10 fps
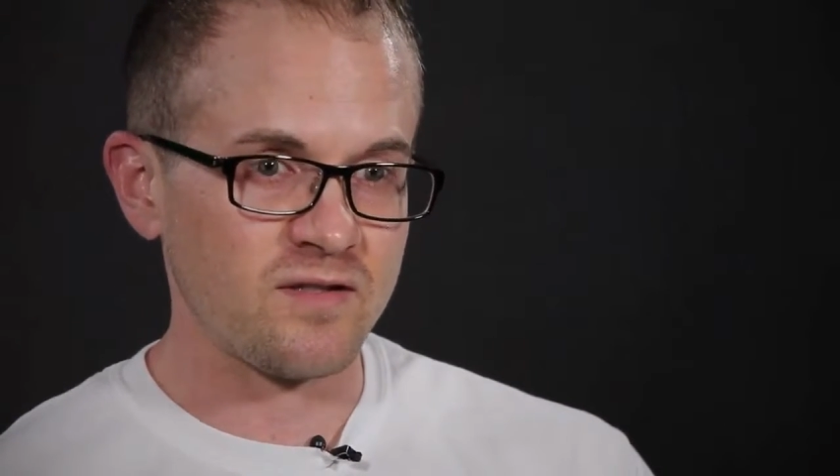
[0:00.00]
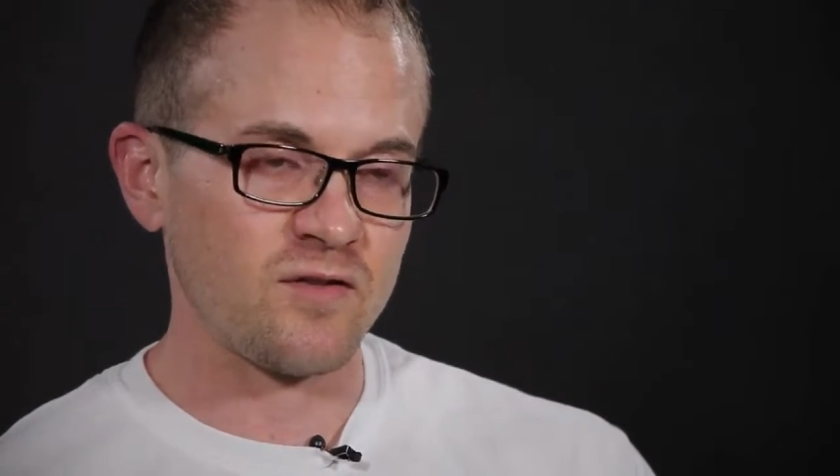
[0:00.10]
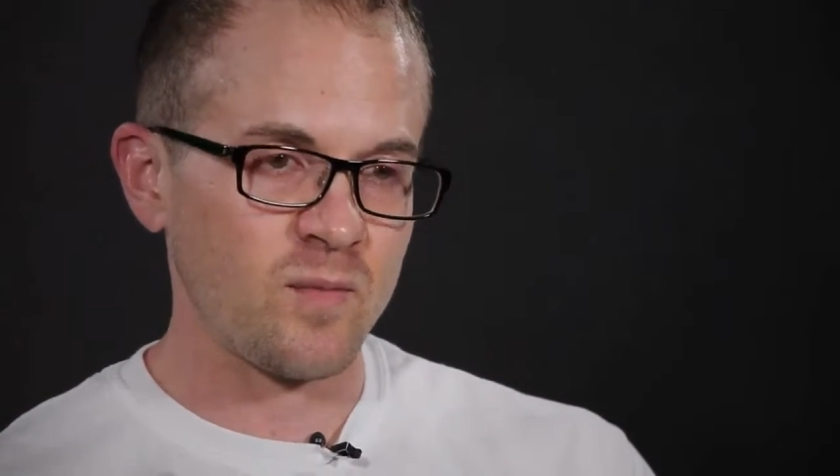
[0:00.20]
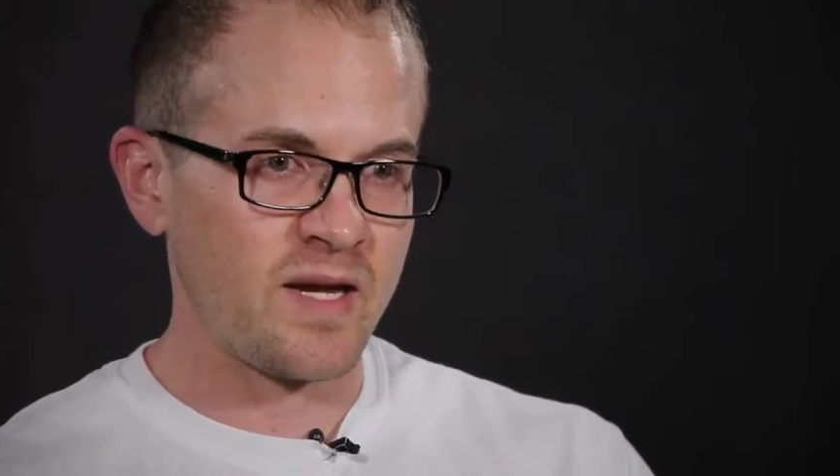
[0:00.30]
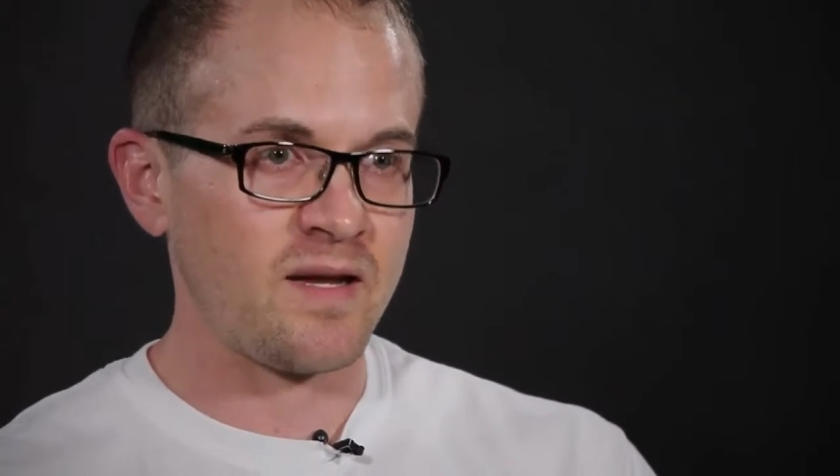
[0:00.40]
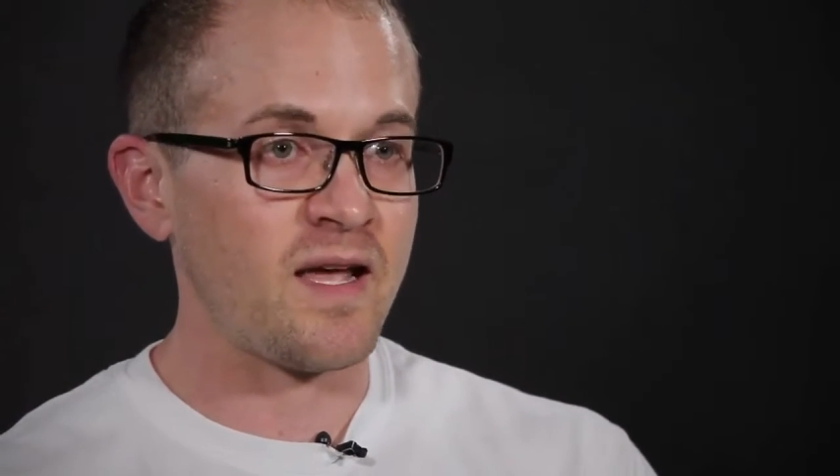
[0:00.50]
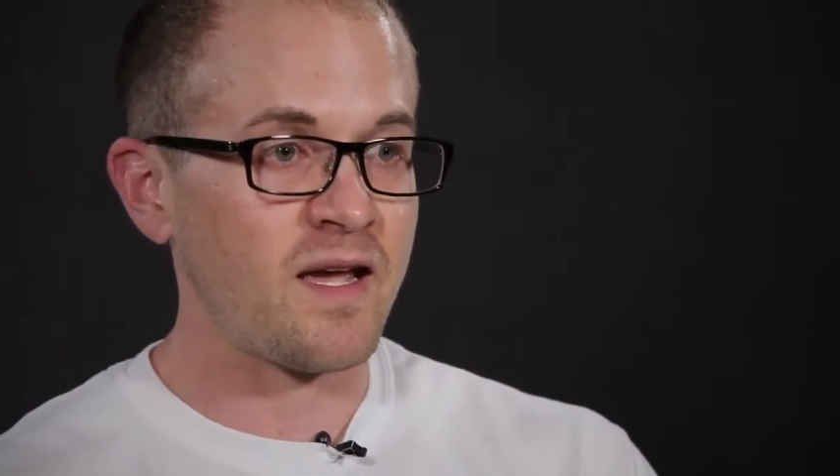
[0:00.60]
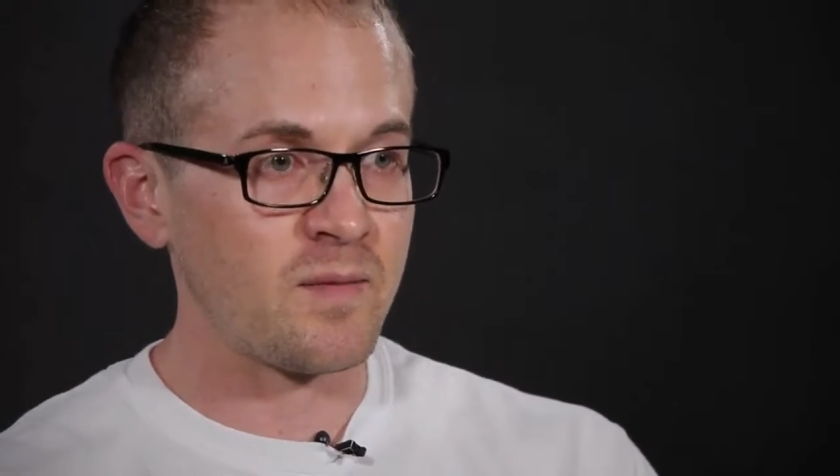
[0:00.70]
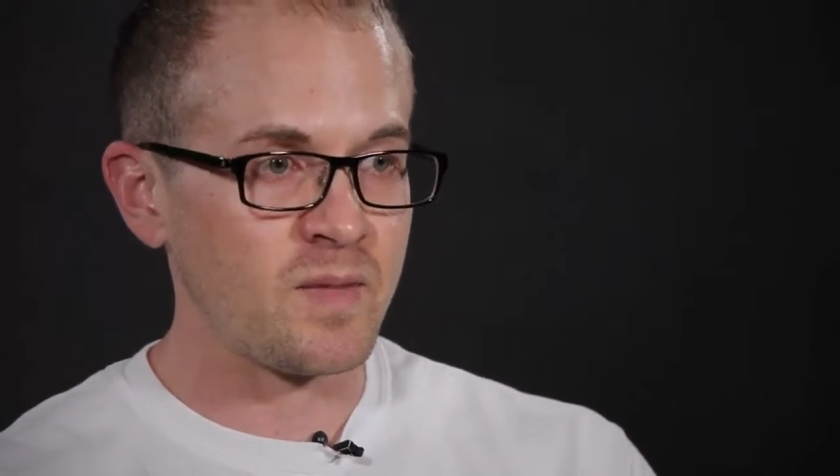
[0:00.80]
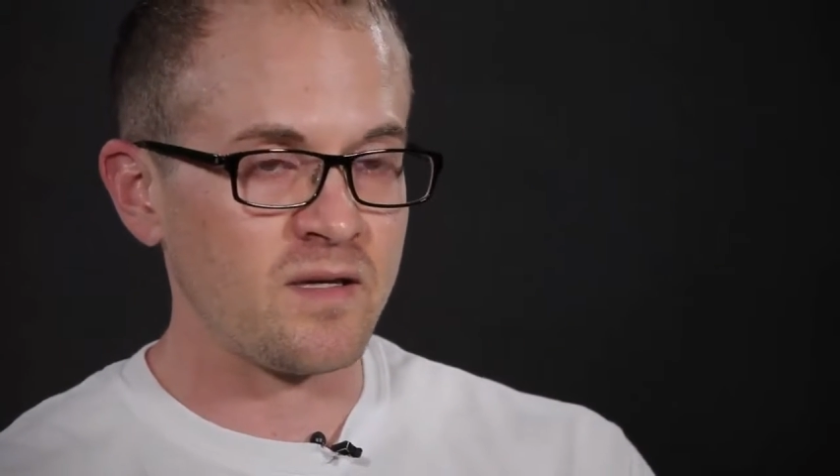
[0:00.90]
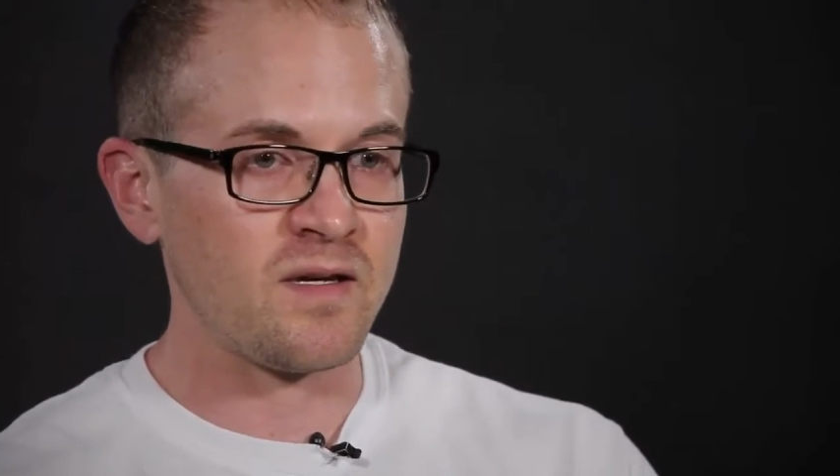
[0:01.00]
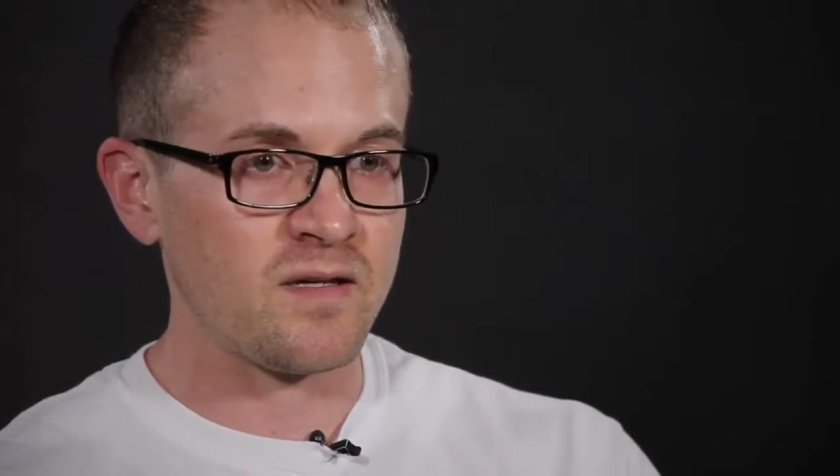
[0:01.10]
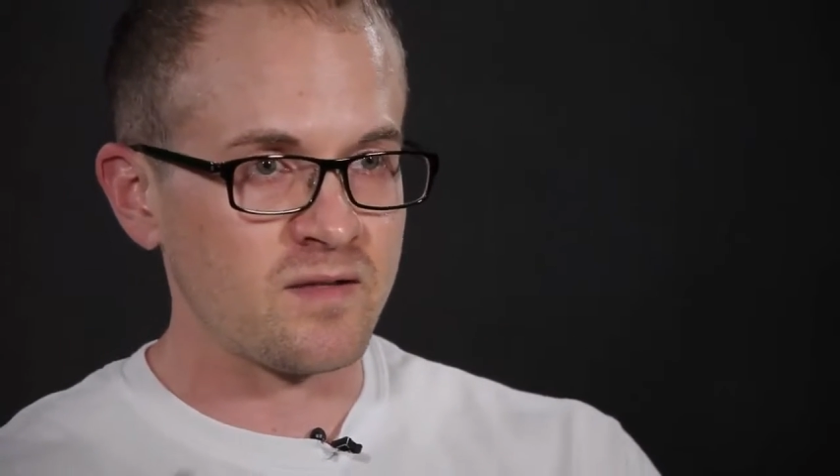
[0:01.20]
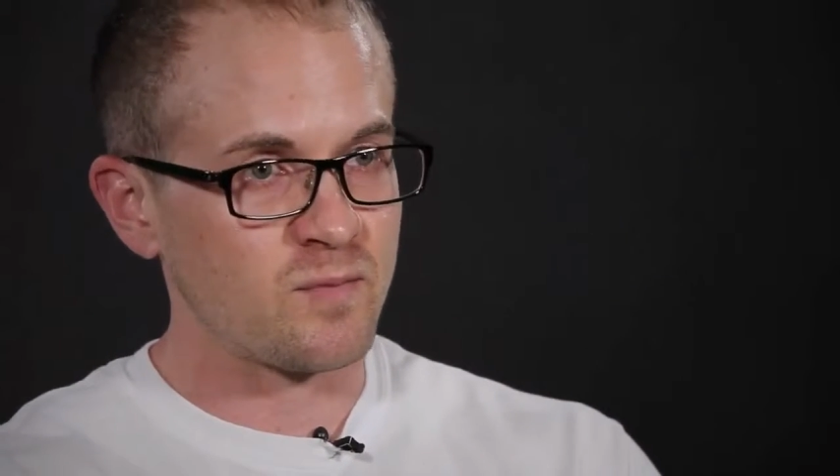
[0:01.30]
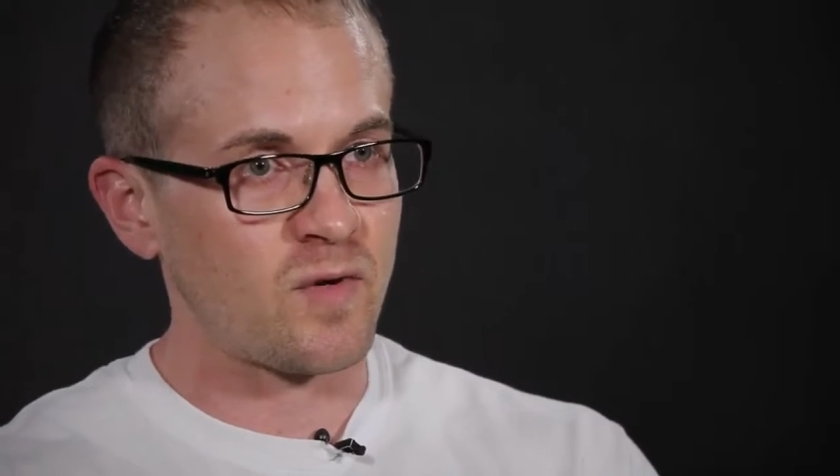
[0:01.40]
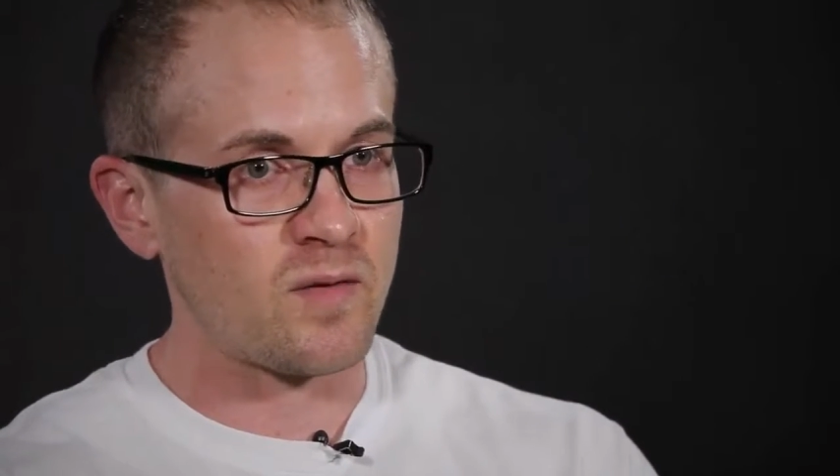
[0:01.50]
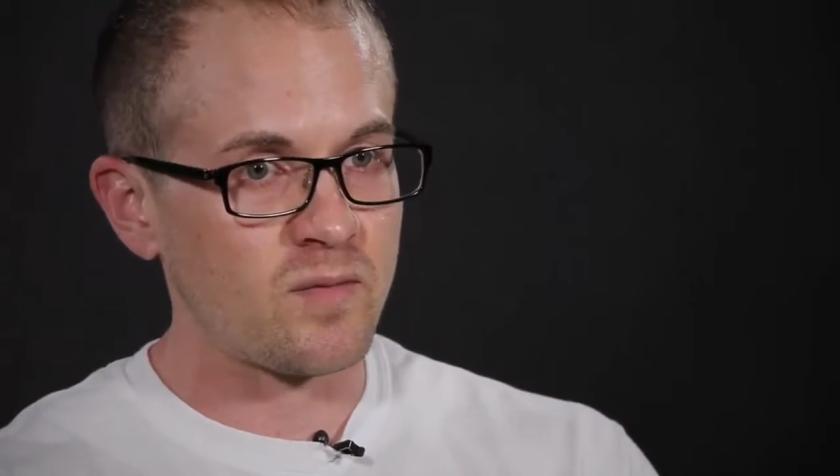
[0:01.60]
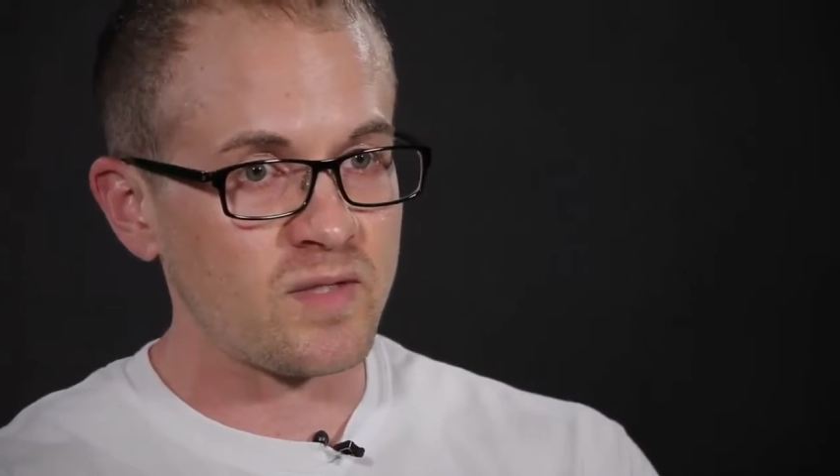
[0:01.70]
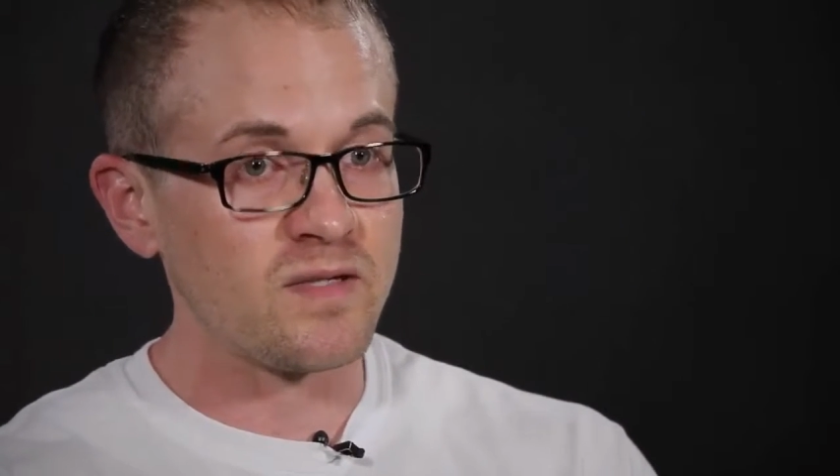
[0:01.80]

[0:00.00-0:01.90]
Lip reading: so my anatomy is probably